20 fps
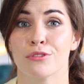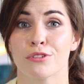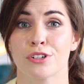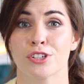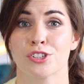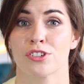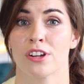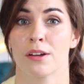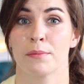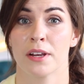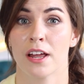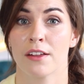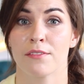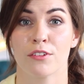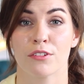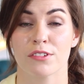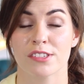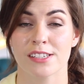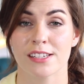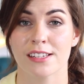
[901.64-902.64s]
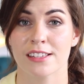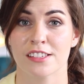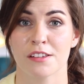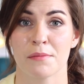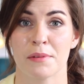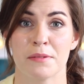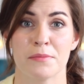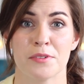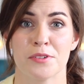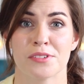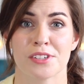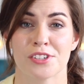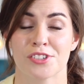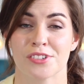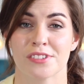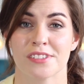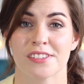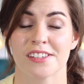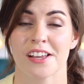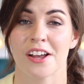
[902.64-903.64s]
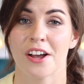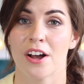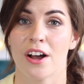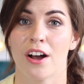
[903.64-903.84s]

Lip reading: orchestra. I mean, I've not seen so many musicians